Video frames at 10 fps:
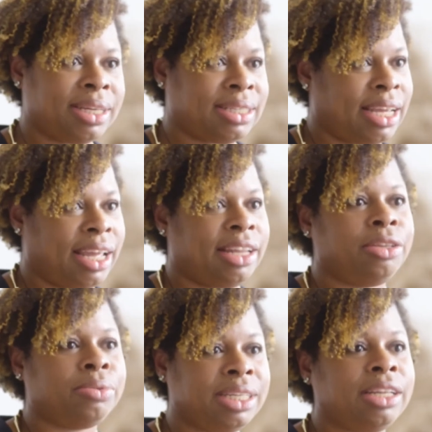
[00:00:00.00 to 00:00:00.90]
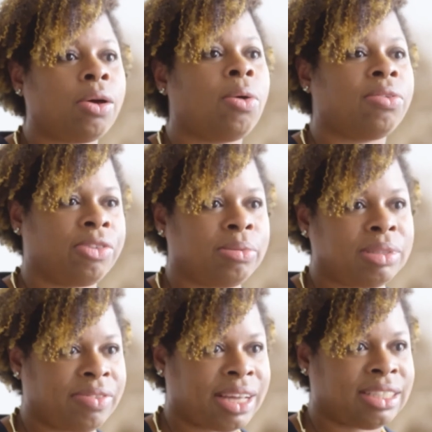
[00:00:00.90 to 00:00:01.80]
saying you need all forms
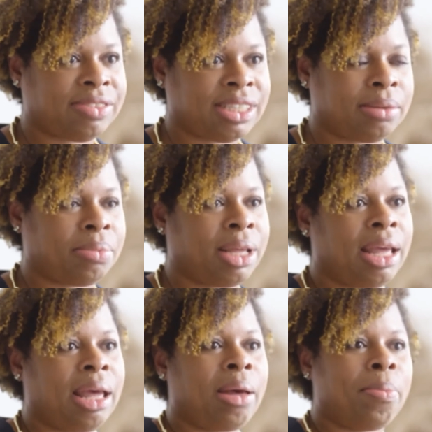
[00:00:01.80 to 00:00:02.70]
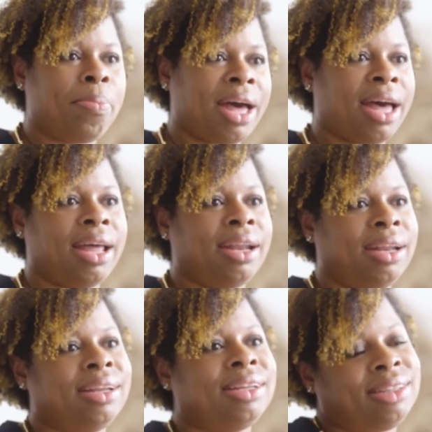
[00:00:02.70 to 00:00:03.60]
of activism, but
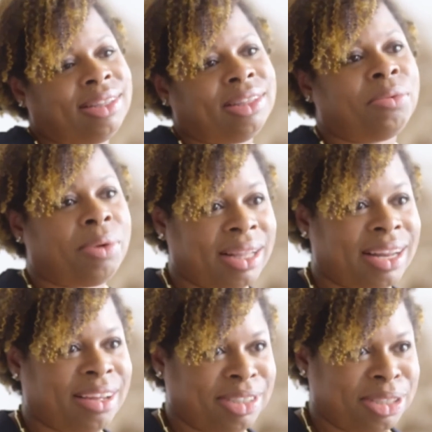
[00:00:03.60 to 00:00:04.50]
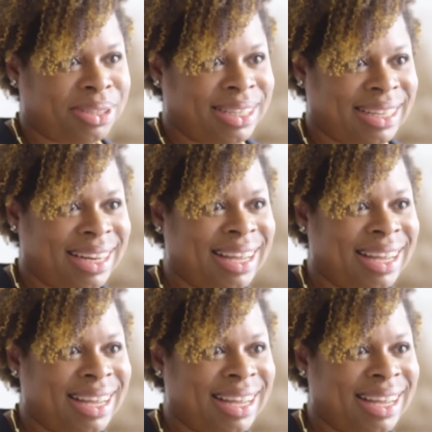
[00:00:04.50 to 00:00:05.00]
the one that I've chosen